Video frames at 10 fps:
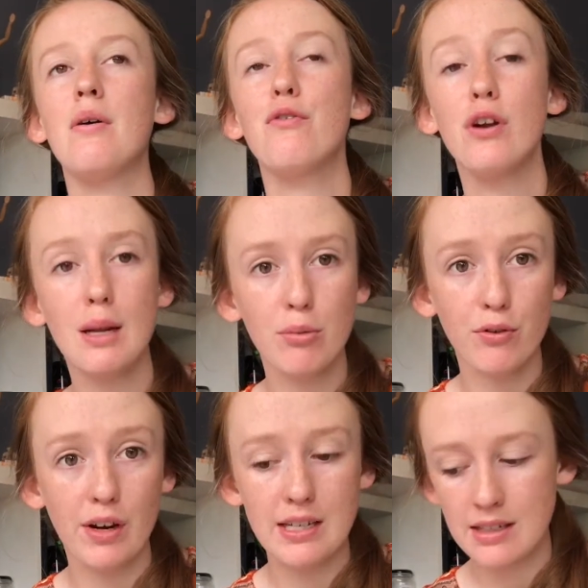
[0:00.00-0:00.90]
For a number
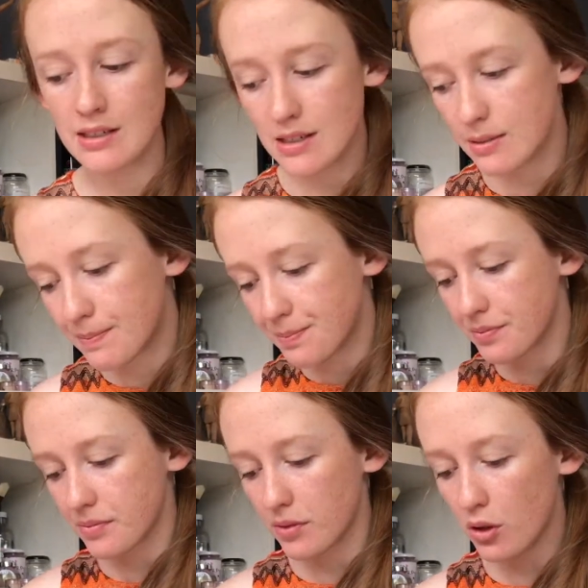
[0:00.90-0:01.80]
of reasons.
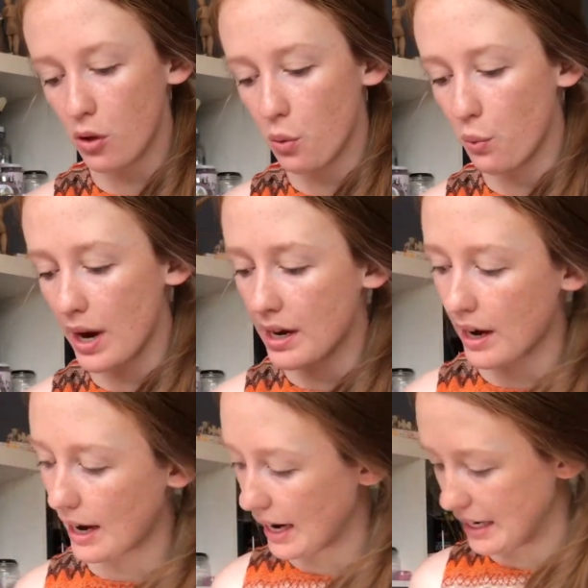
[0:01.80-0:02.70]
When
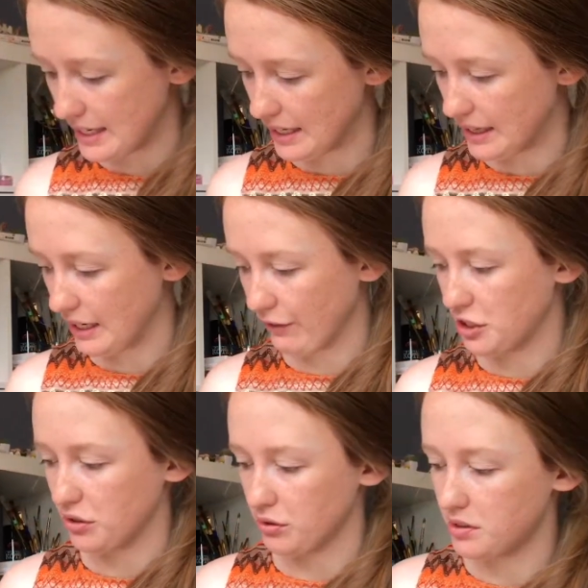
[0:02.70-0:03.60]
I did the
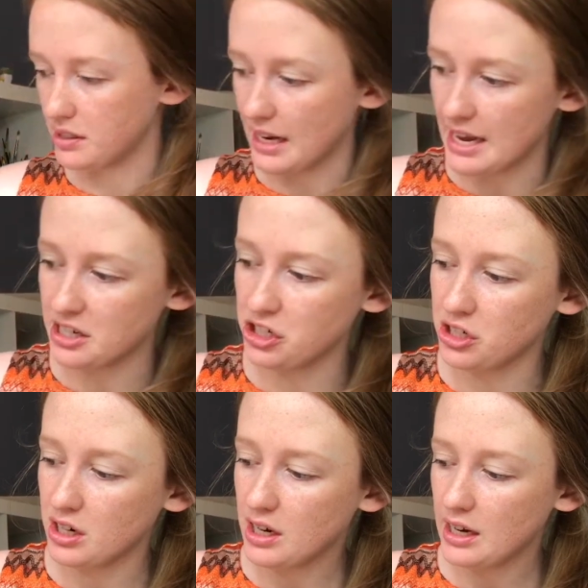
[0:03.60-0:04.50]
original
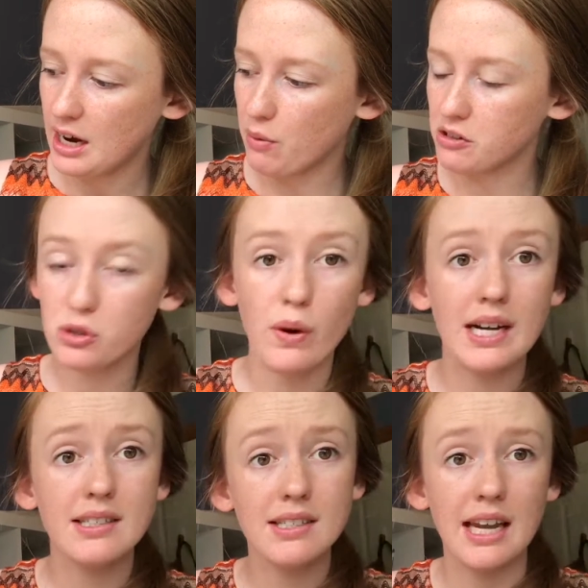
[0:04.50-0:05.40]
sketch, it was
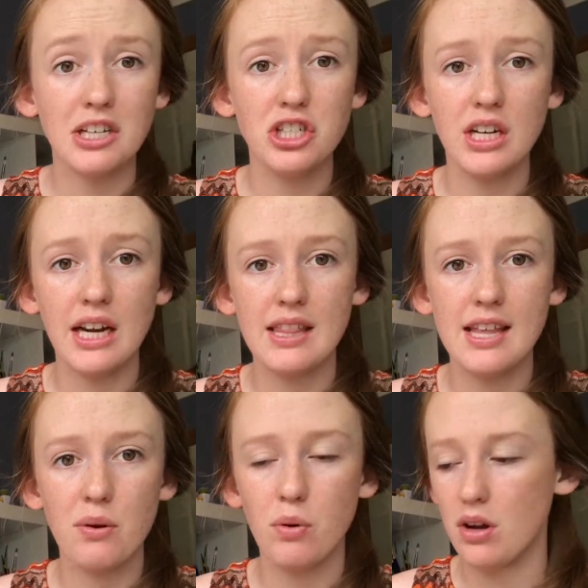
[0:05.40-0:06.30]
quite sketchy and
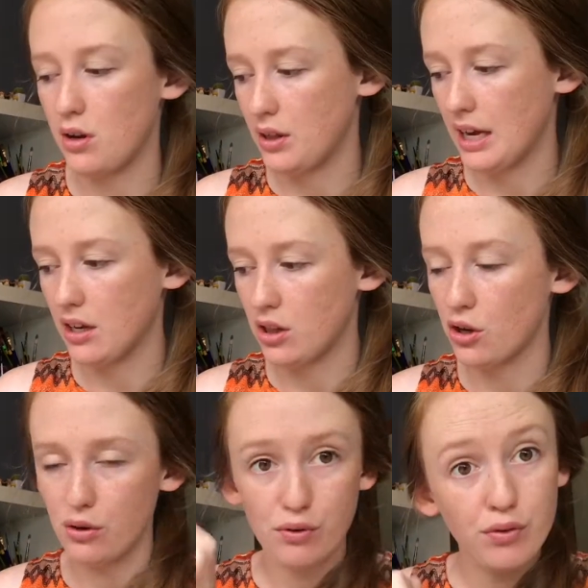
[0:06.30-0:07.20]
there were like a
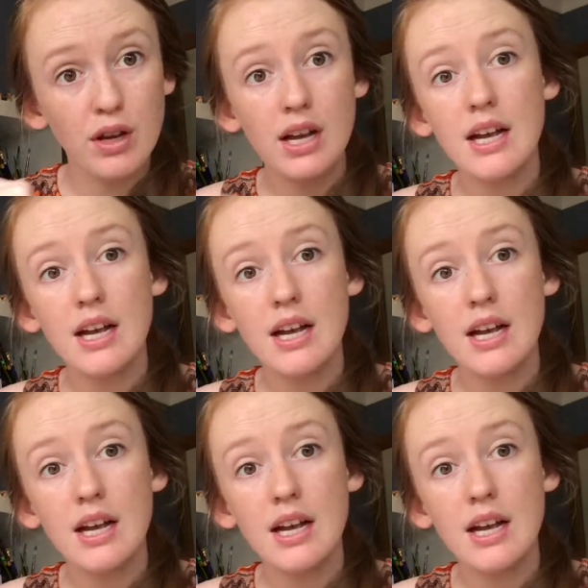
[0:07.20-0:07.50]
lot of